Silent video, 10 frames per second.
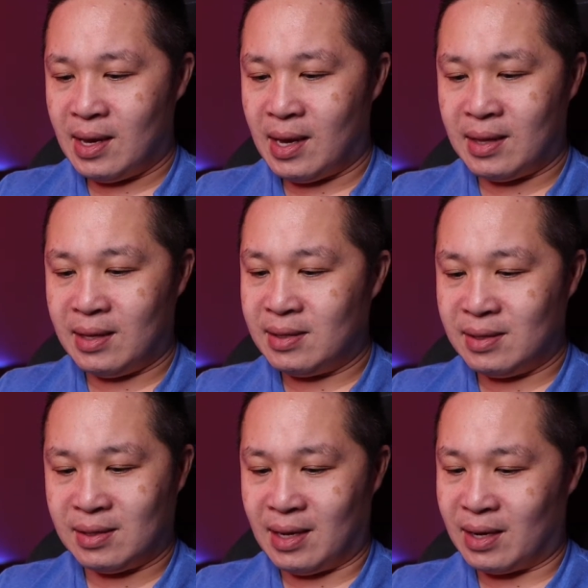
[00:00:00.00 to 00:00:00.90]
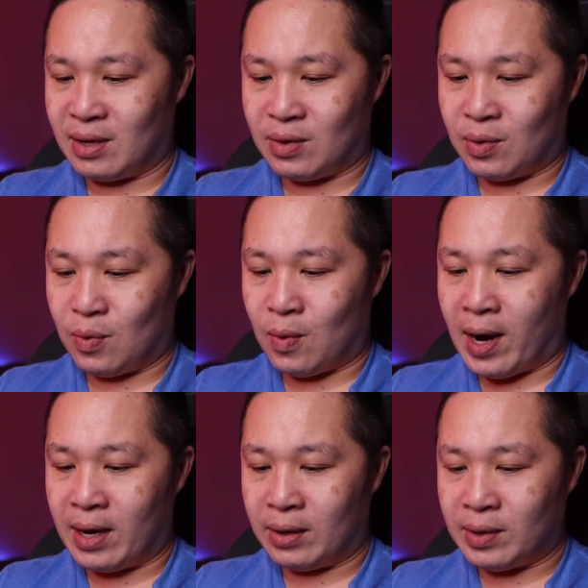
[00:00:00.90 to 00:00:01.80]
And this is like
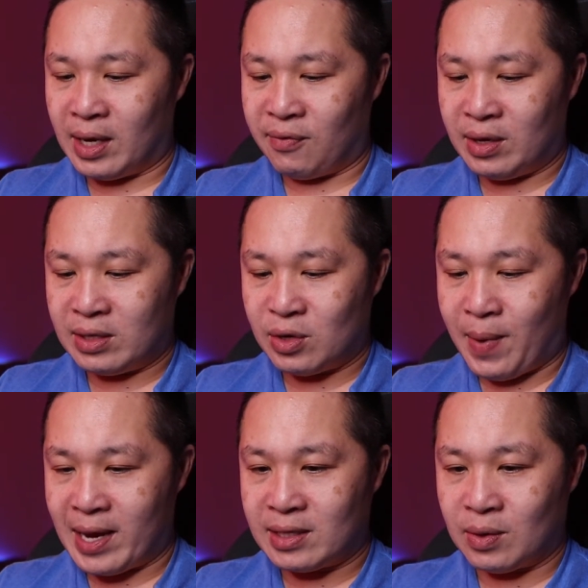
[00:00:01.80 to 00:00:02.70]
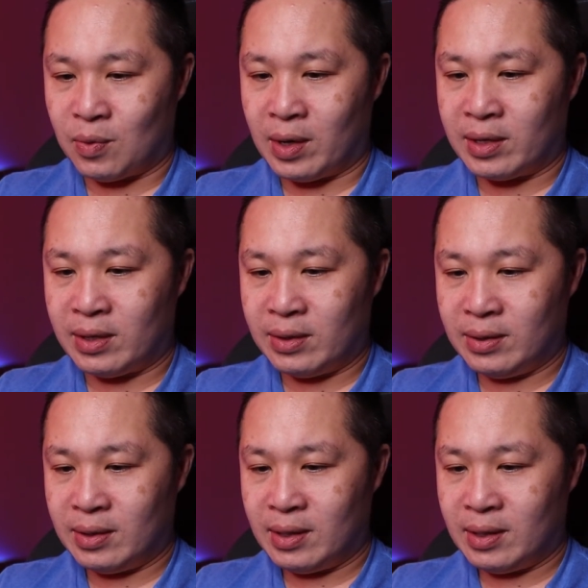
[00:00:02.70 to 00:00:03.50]
wild, right? If you just go back to the 1 year,